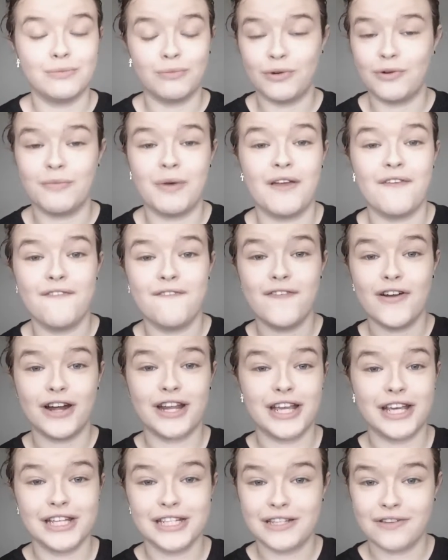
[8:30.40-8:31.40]
One of my
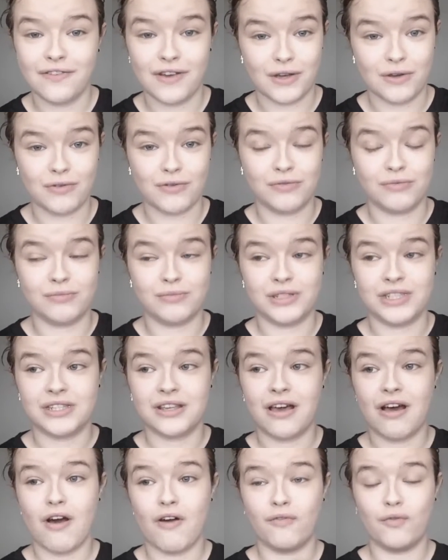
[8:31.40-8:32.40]
funniest
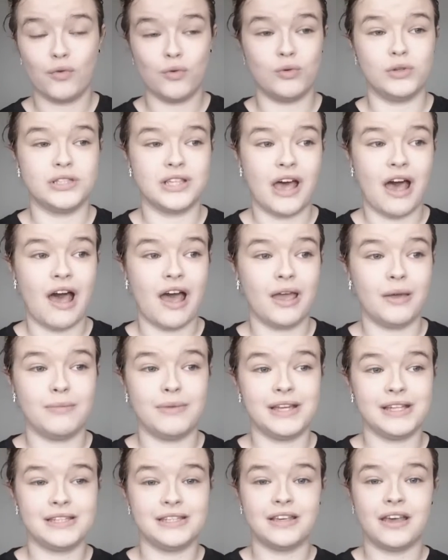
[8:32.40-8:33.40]
films of all
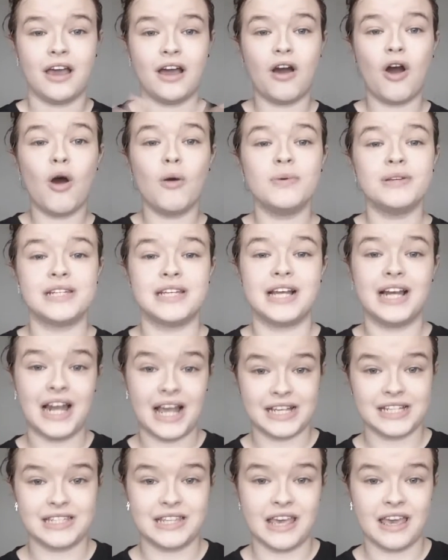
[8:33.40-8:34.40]
time. It's a comedy
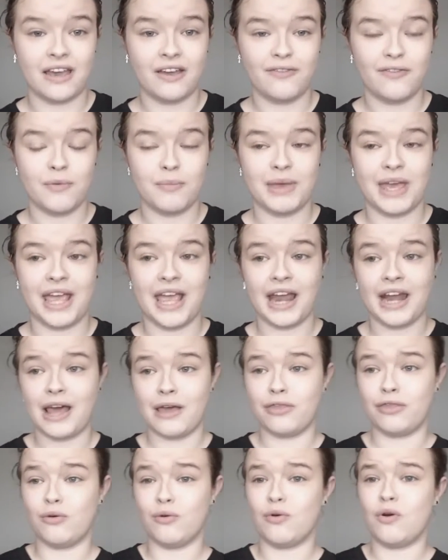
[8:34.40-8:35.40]
classic for me, and
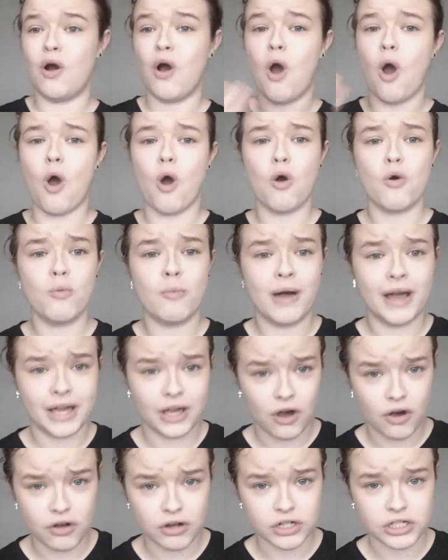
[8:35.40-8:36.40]
I thought, oh
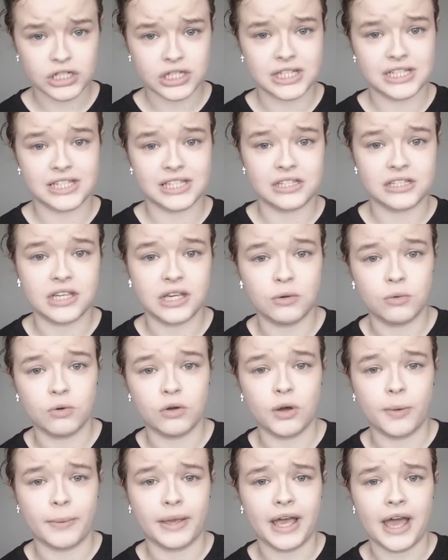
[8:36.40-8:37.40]
my gosh, there's a
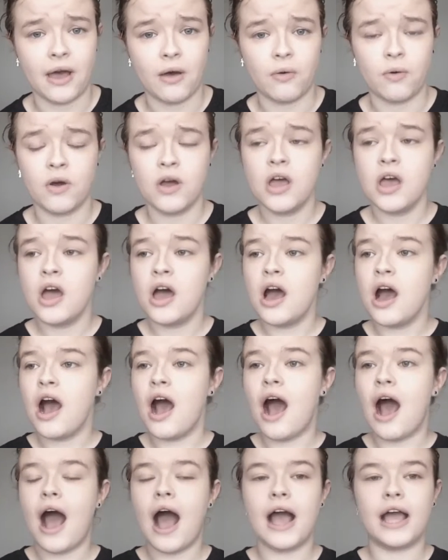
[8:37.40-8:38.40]
sequel coming out.
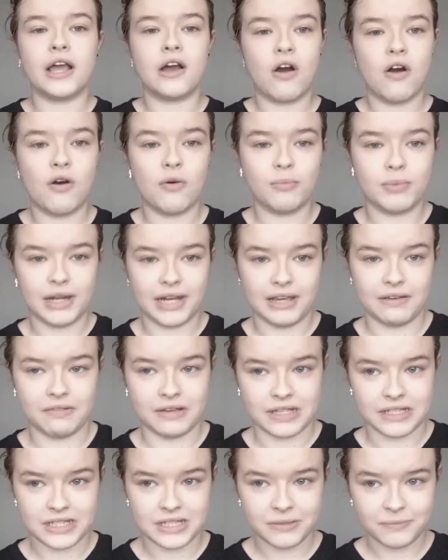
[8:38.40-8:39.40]
I can't
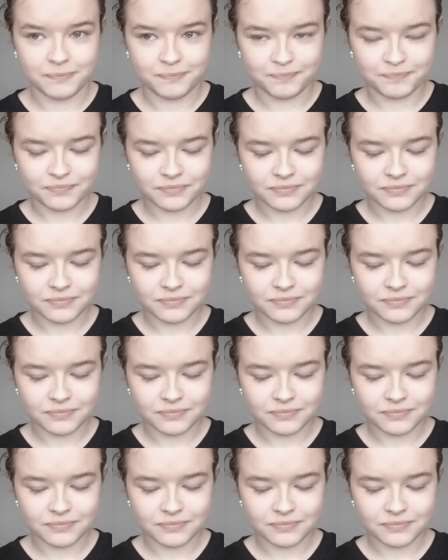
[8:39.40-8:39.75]
believe it.